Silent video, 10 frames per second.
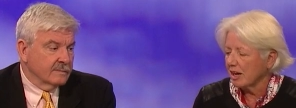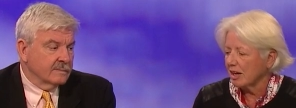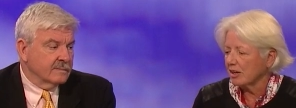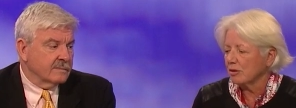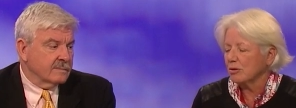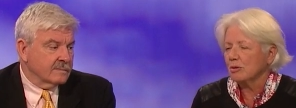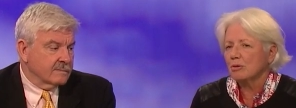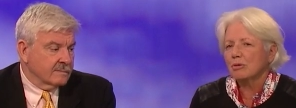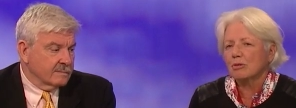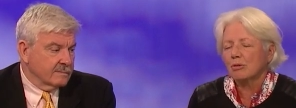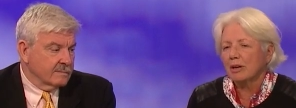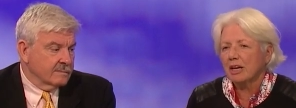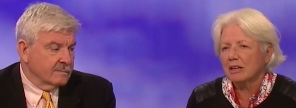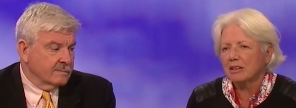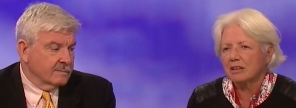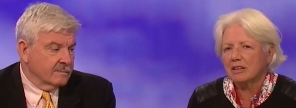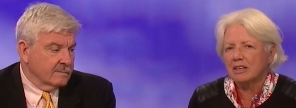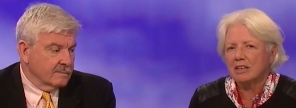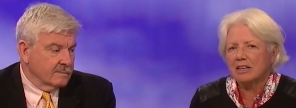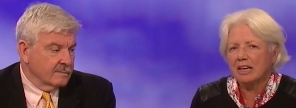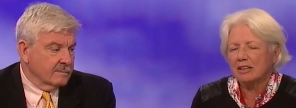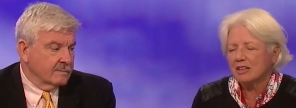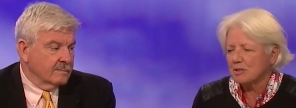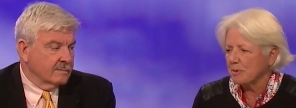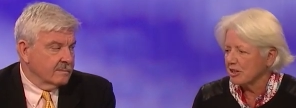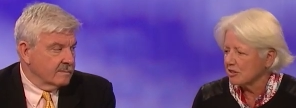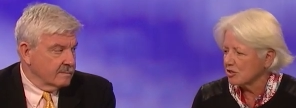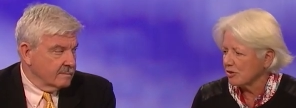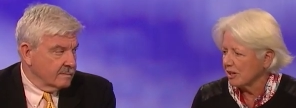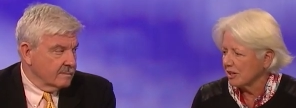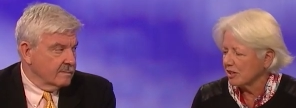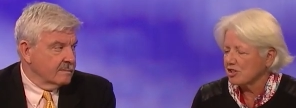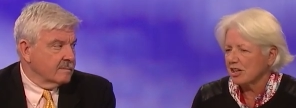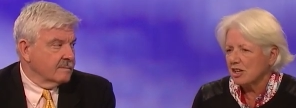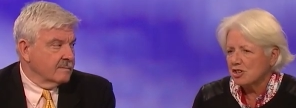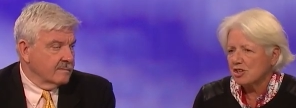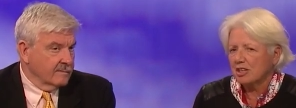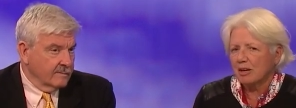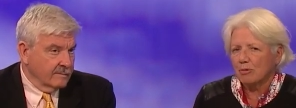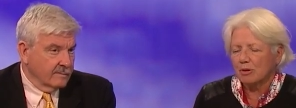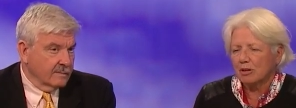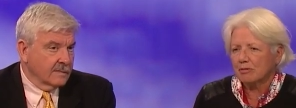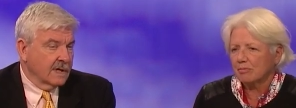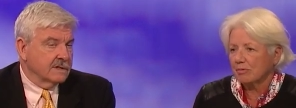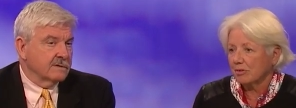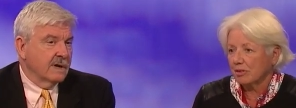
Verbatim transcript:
Speaker 1: guy who created the Gay, Lesbian, and Straight Education Network That's